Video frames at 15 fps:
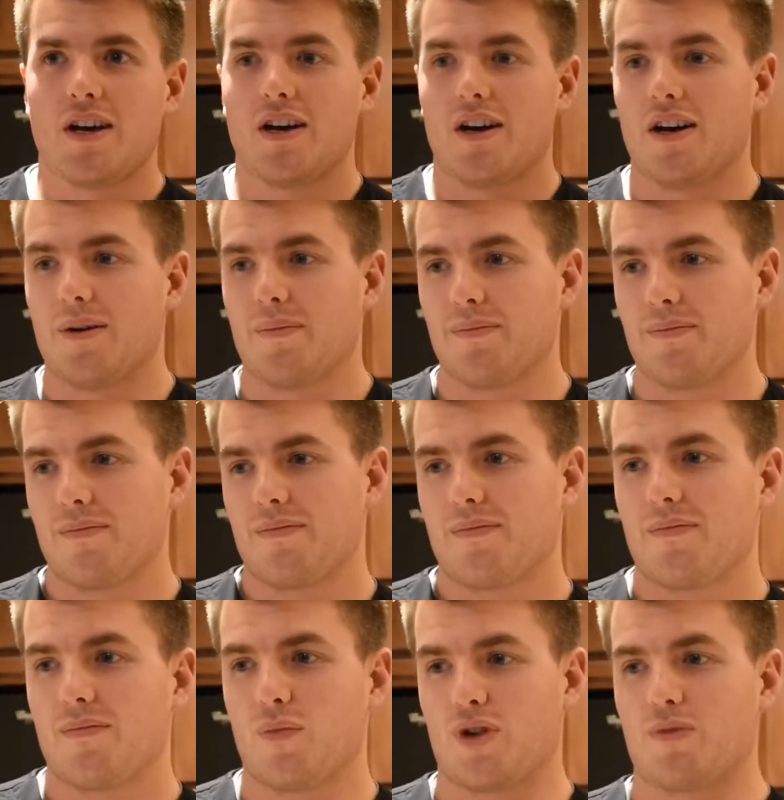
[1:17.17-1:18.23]
Um,
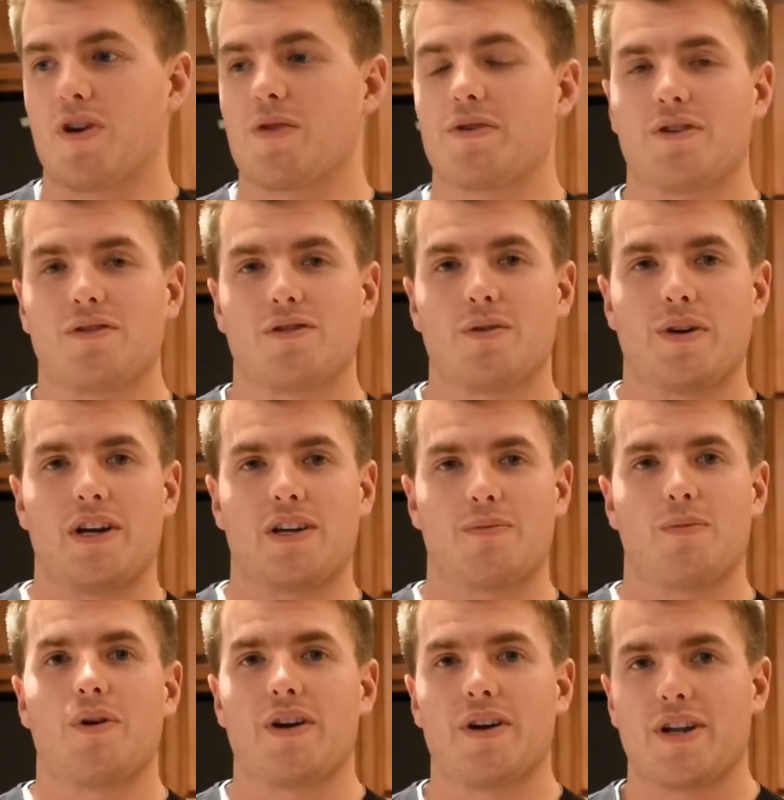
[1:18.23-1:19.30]
which brings me to my next
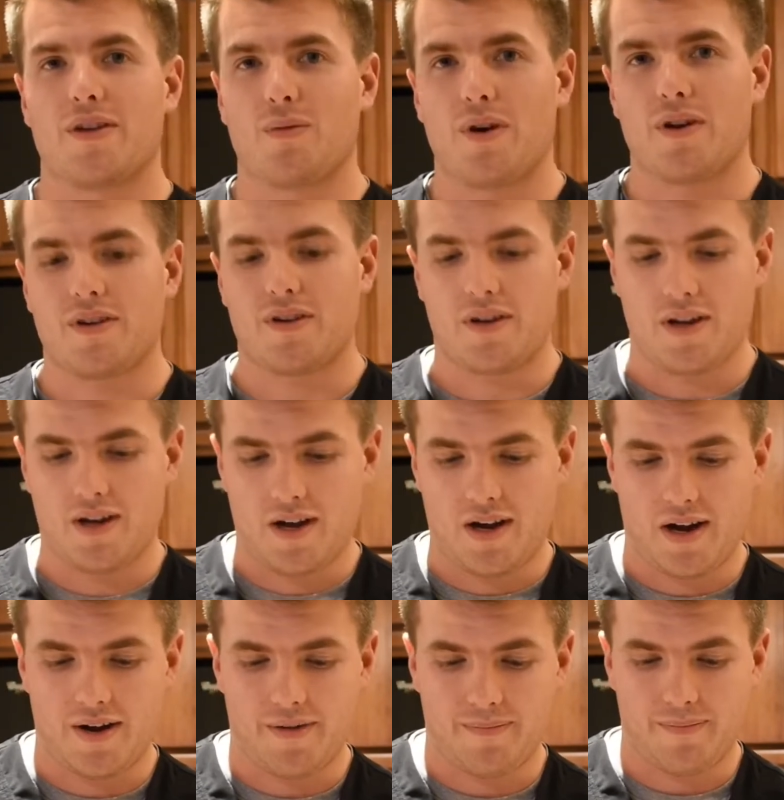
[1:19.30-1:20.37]
point is what
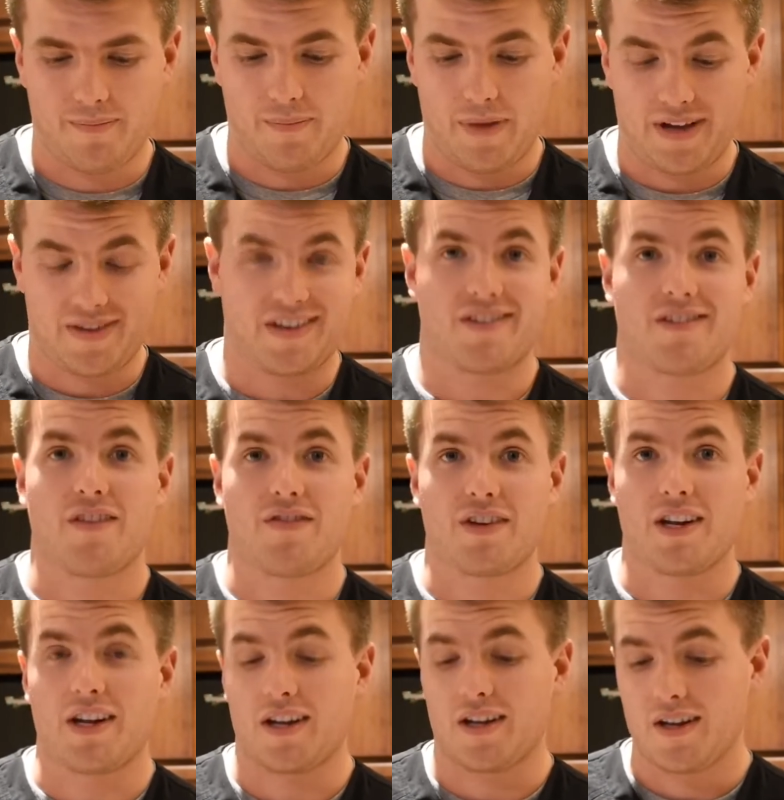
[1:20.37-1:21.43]
uh, my scent of
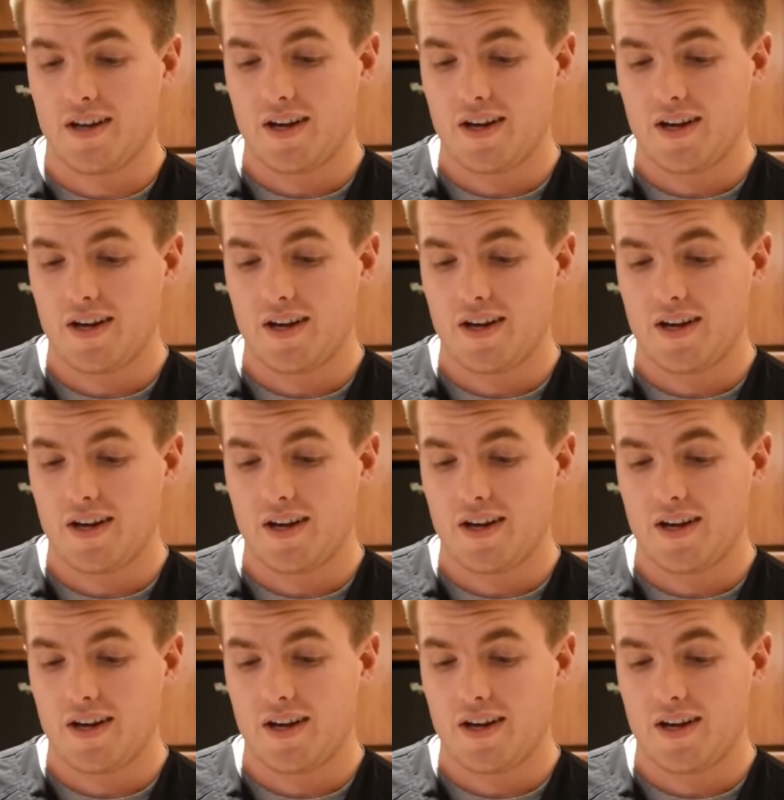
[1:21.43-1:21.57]
today.